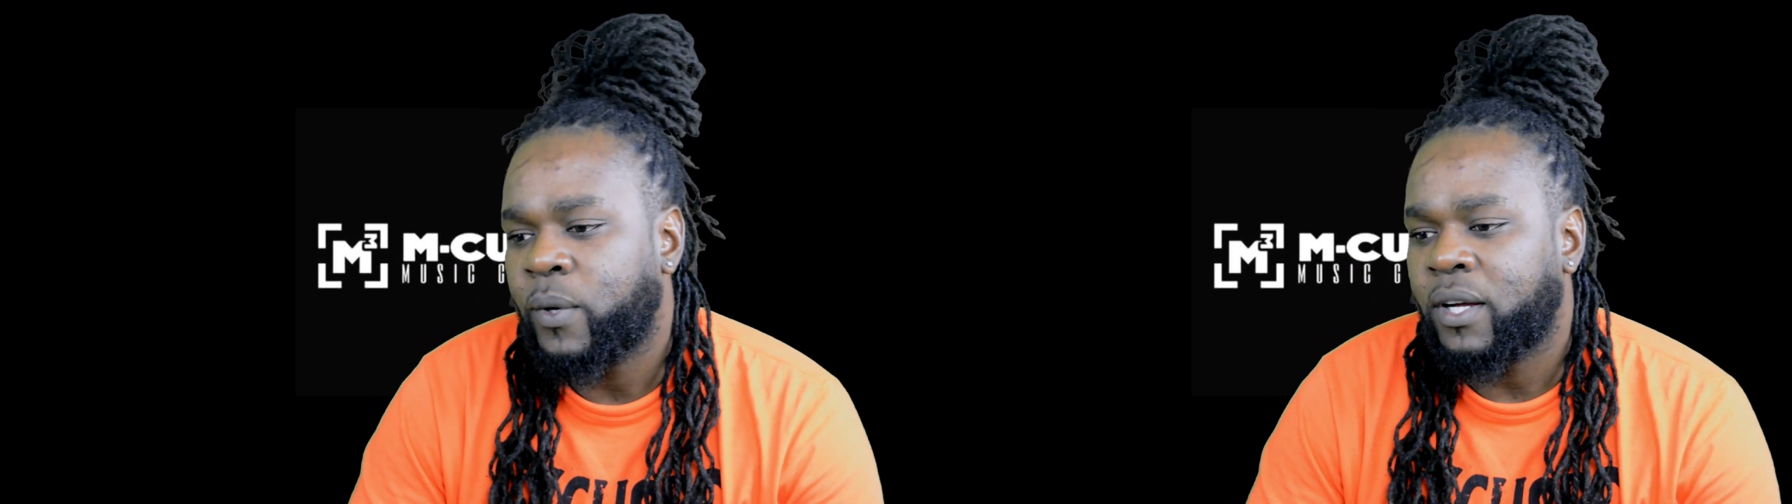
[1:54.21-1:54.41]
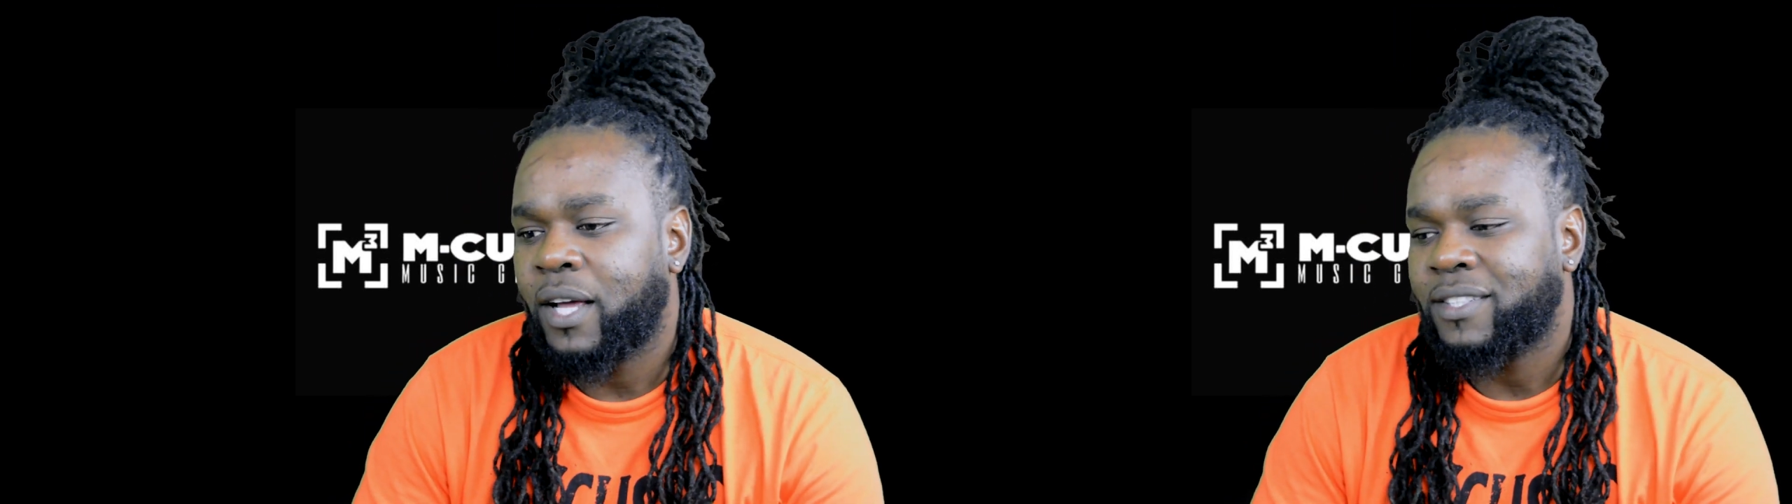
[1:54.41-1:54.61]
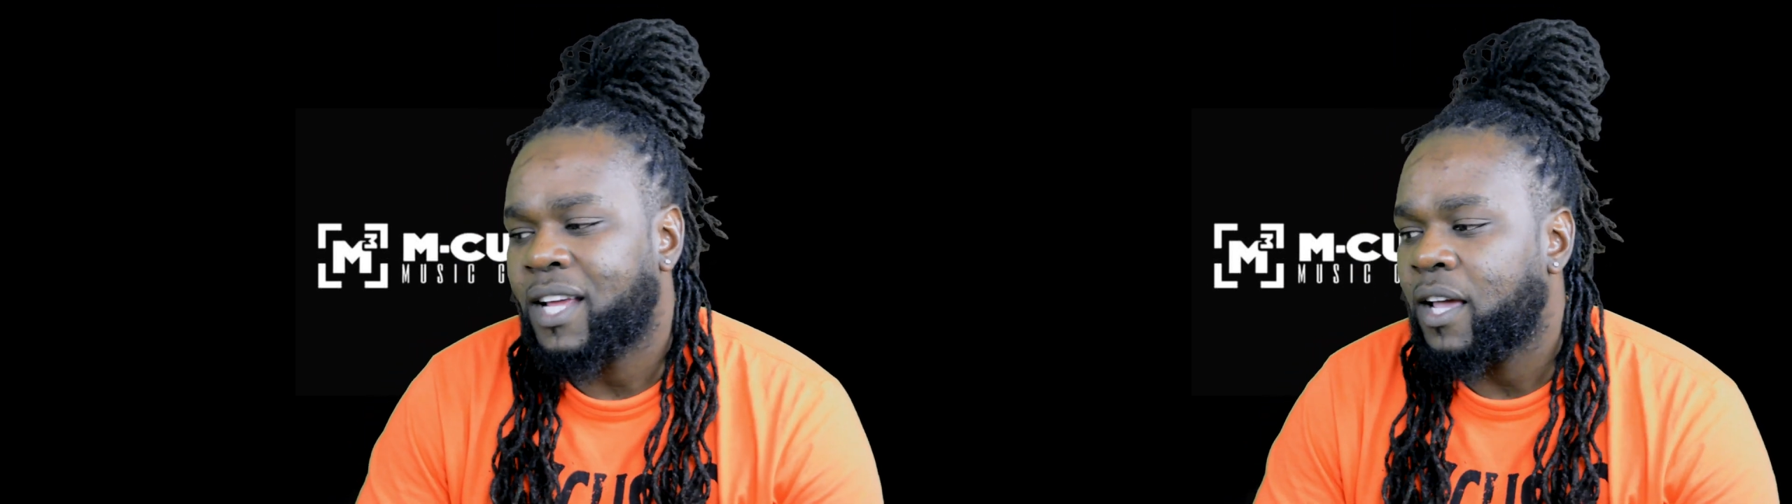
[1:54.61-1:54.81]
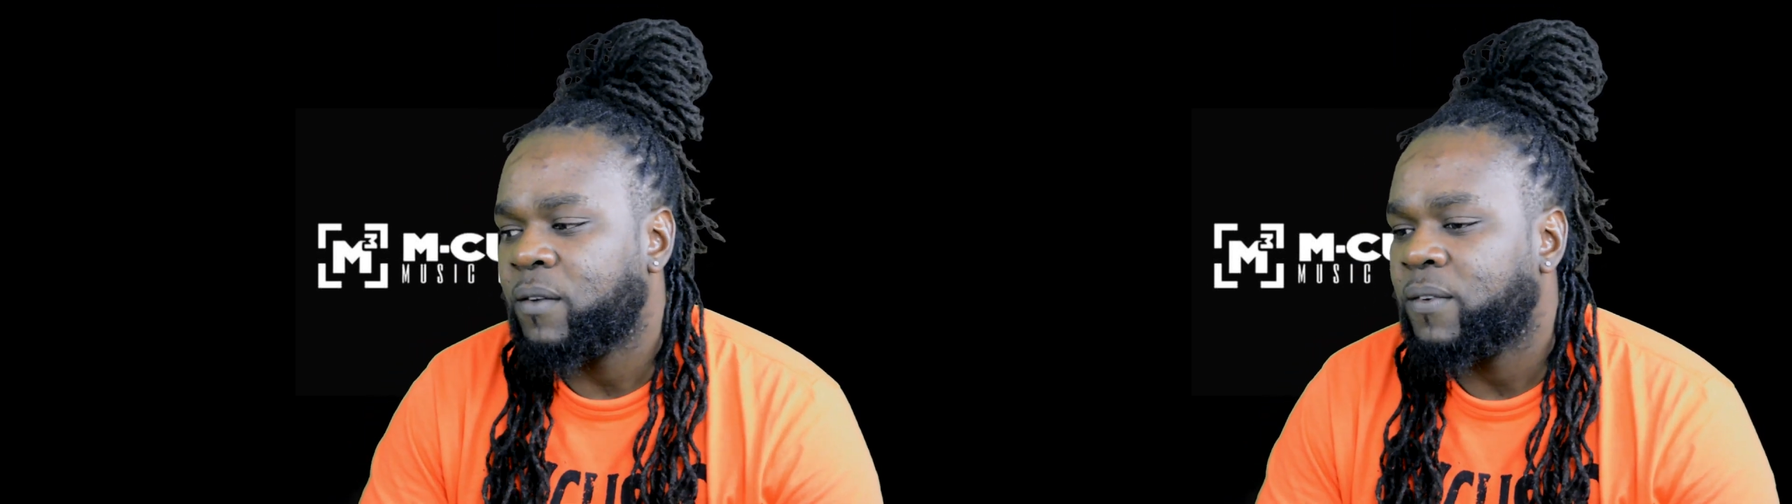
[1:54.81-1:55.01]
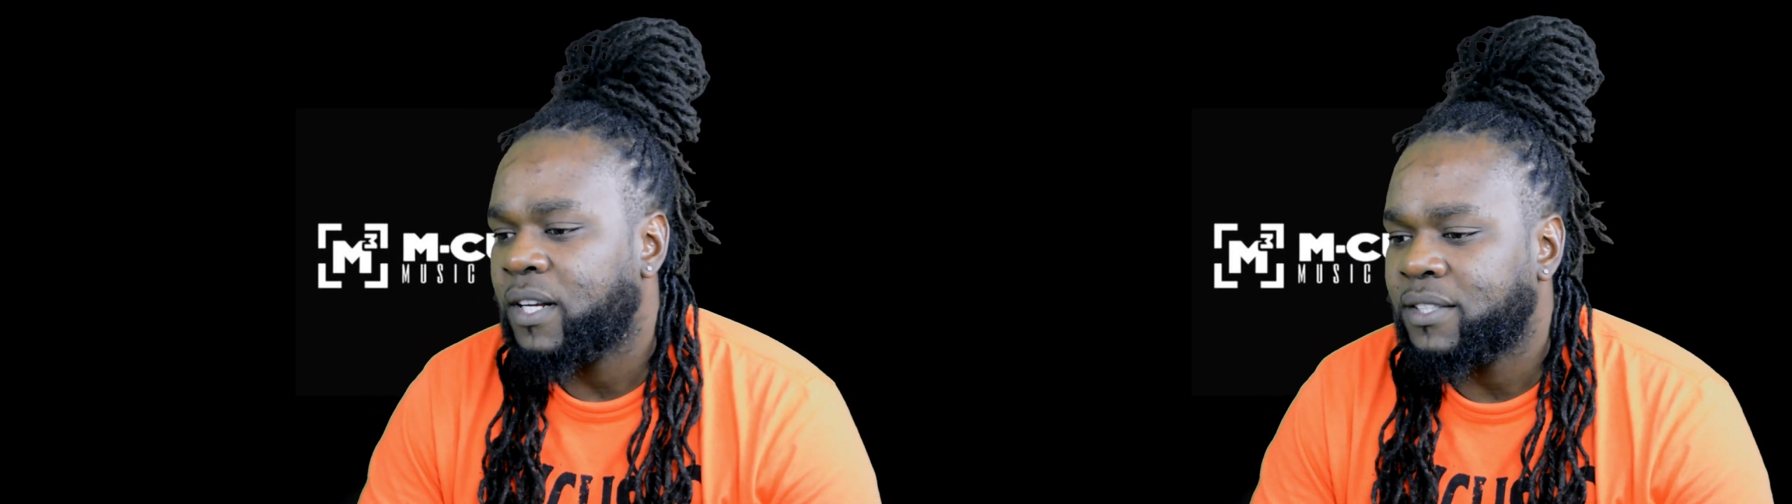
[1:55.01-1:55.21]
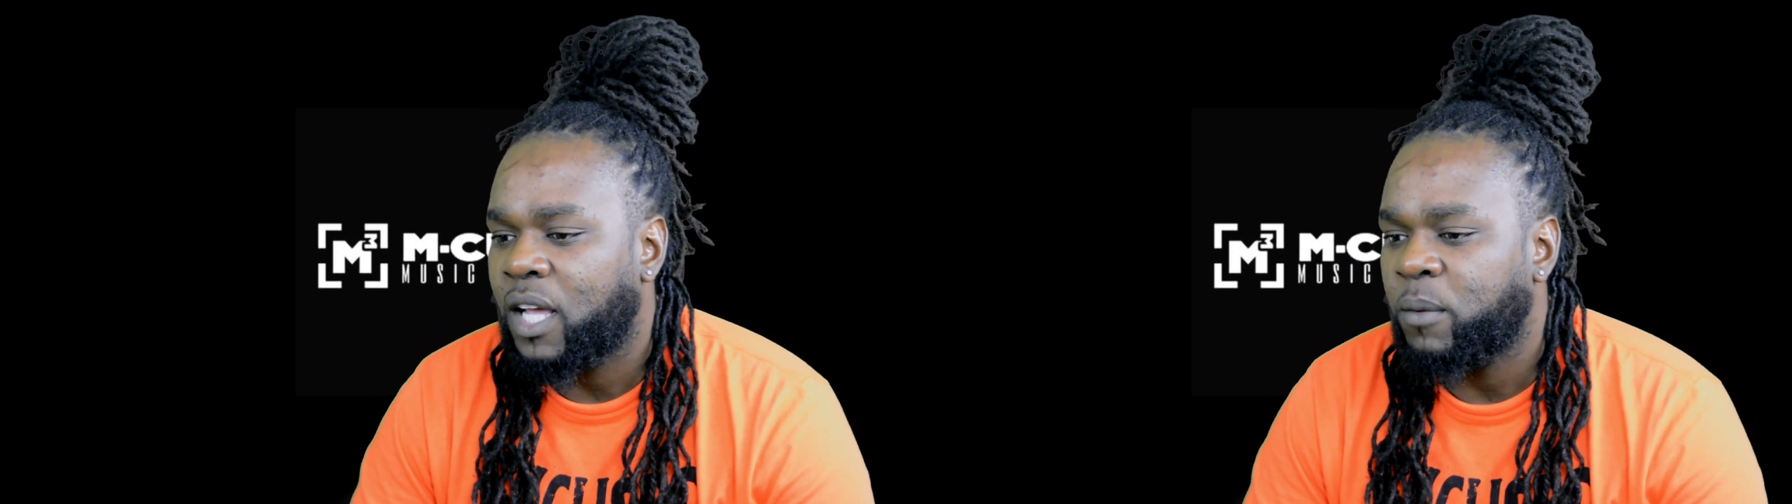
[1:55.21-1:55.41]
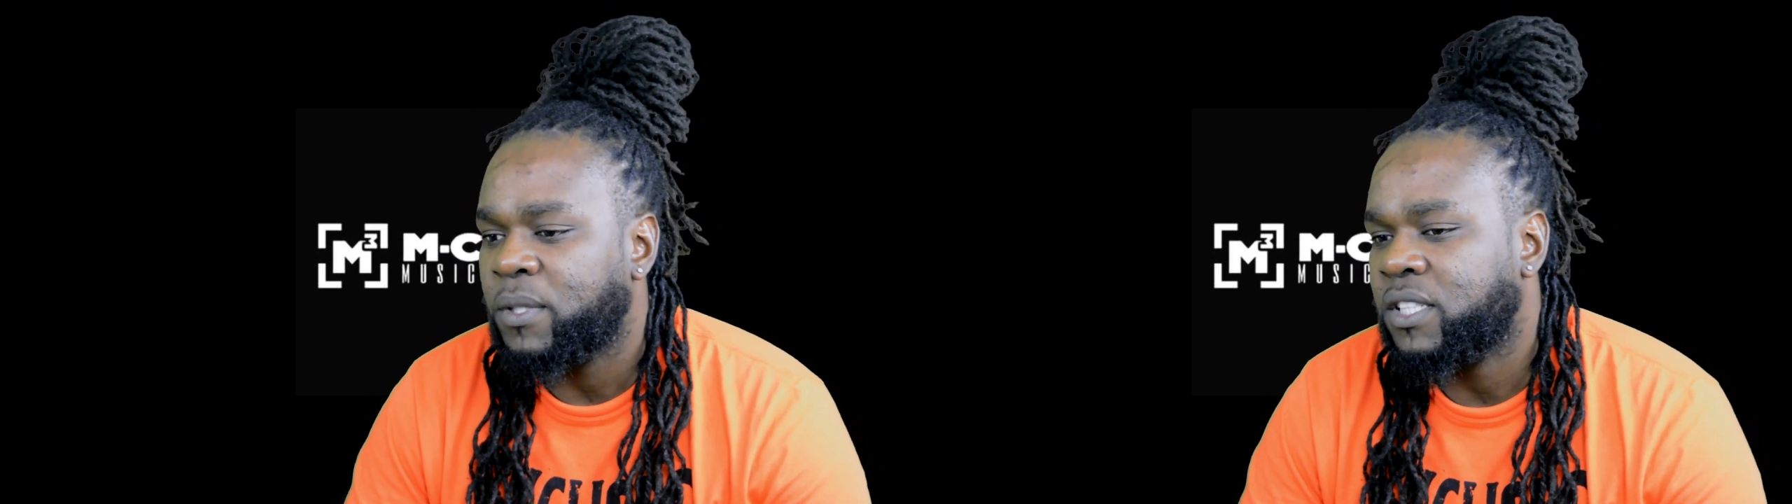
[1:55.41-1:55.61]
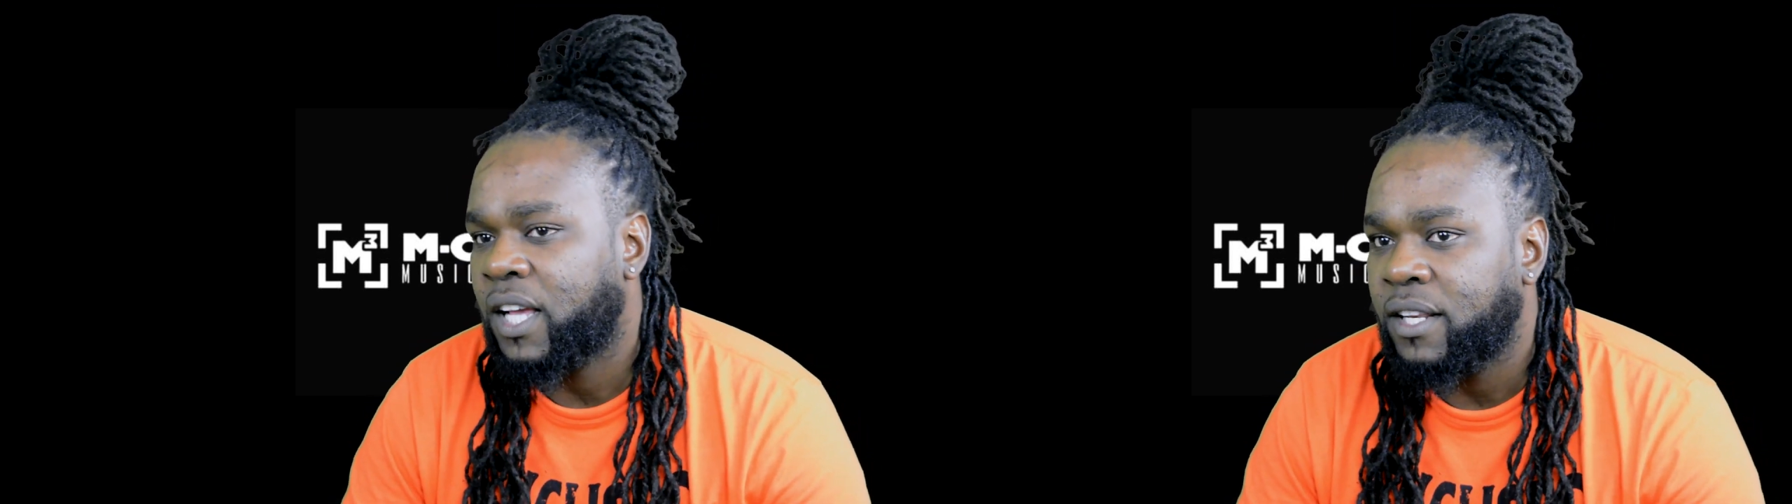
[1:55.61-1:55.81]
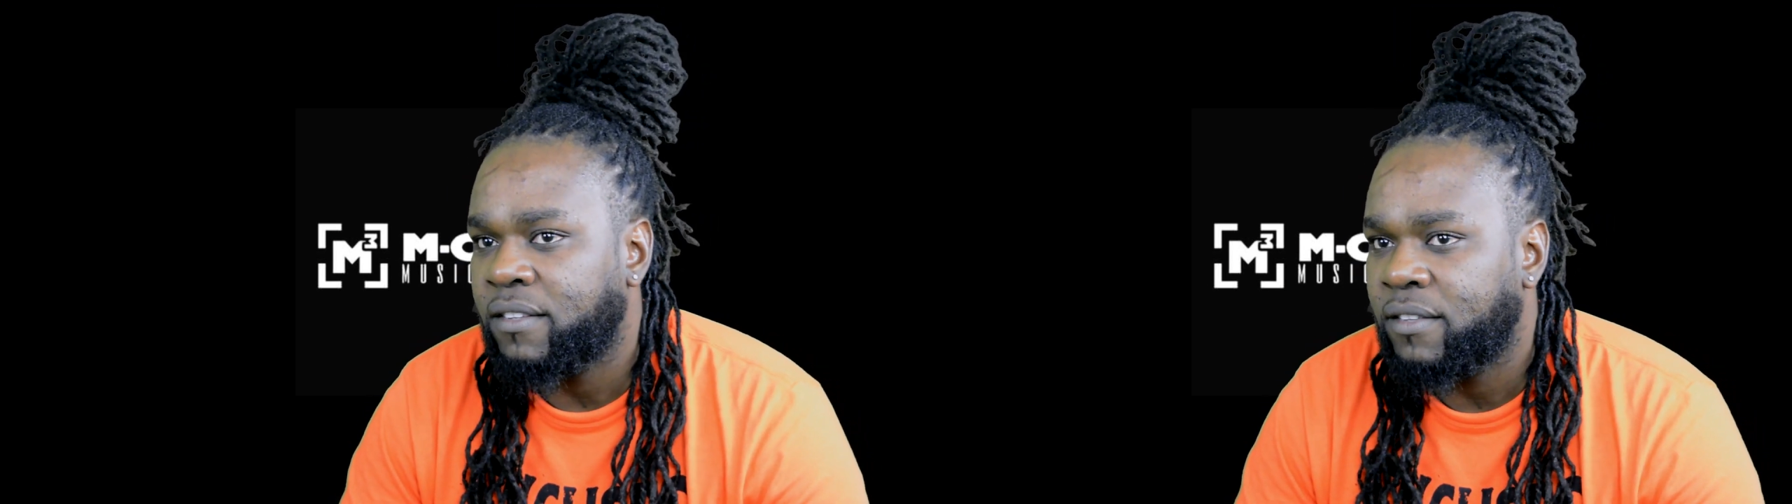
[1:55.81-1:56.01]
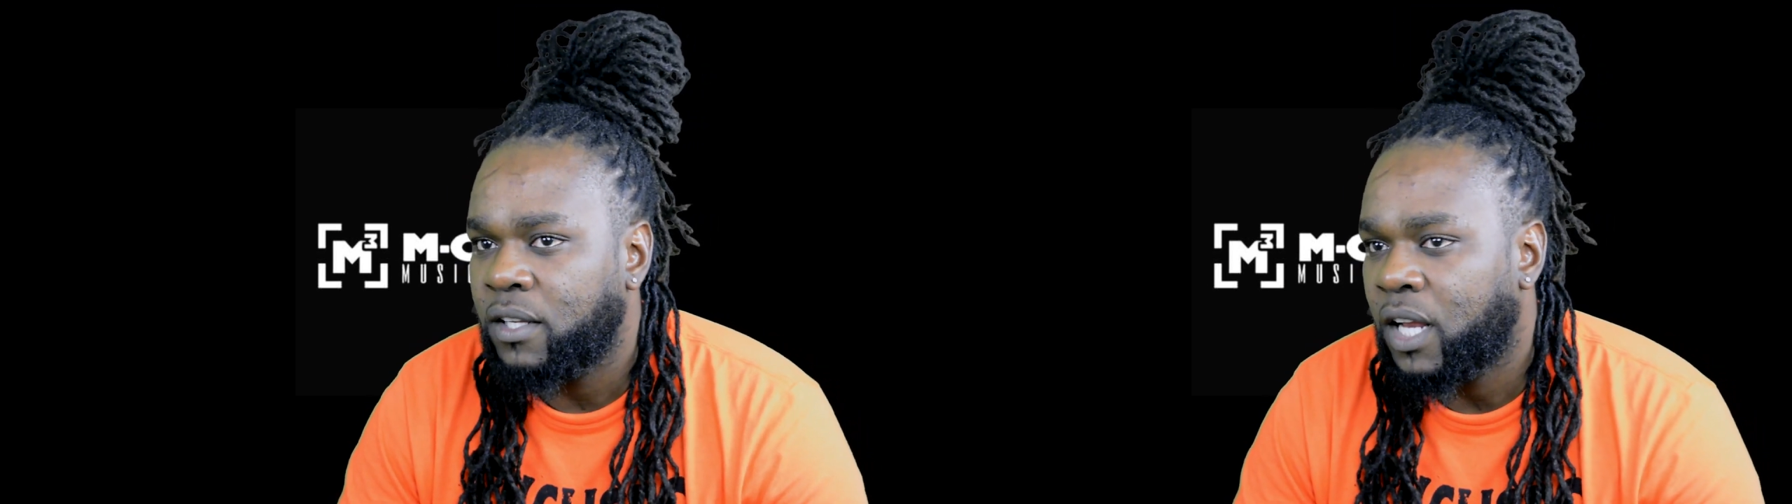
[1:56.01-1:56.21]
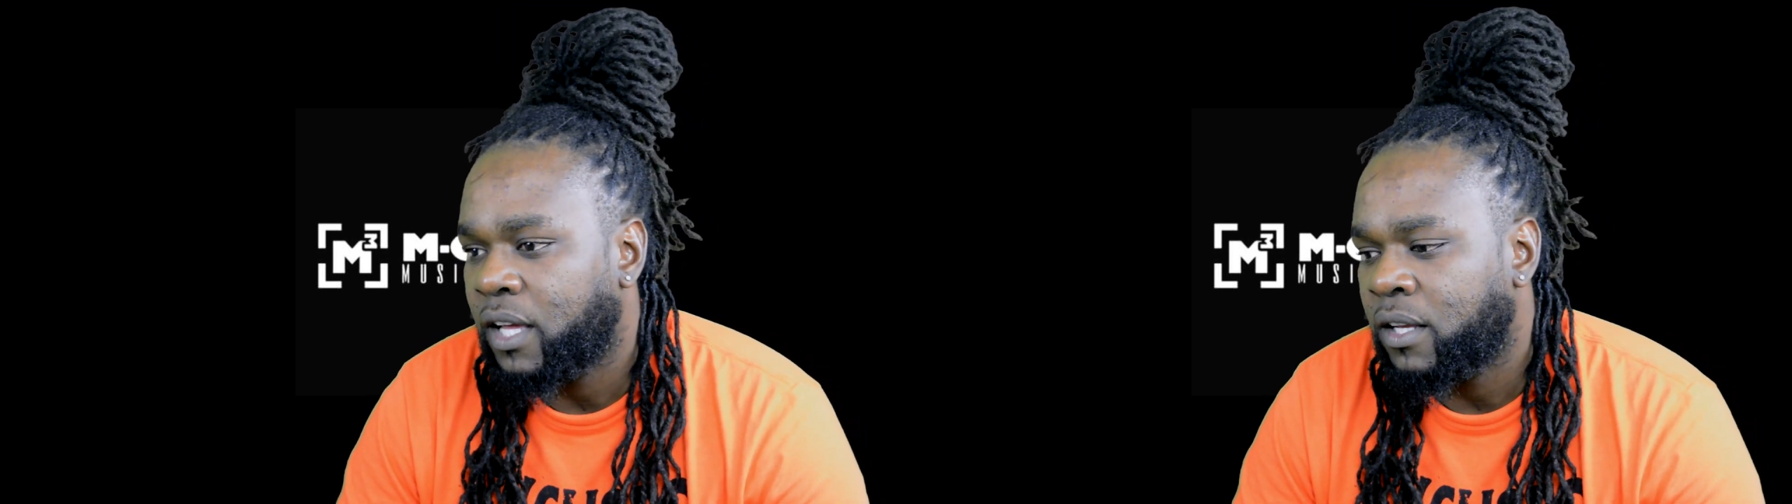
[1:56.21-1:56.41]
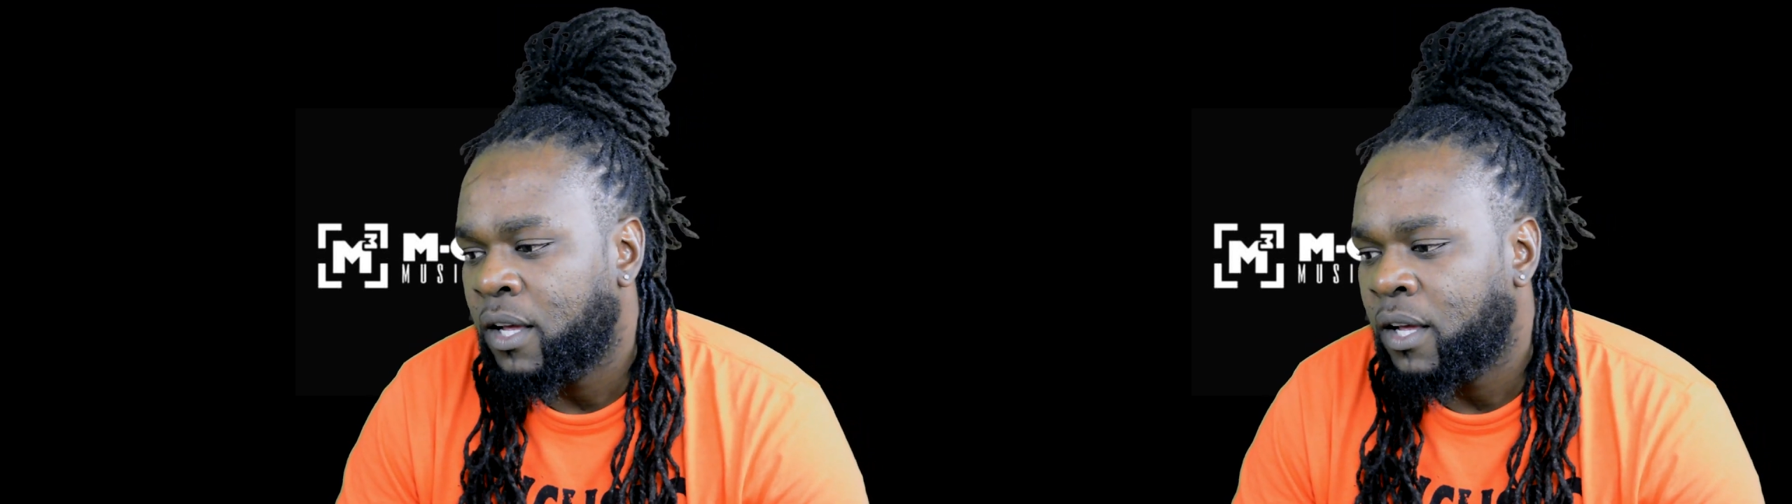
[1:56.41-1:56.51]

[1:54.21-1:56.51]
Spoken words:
one got time for that type of jealousy. Like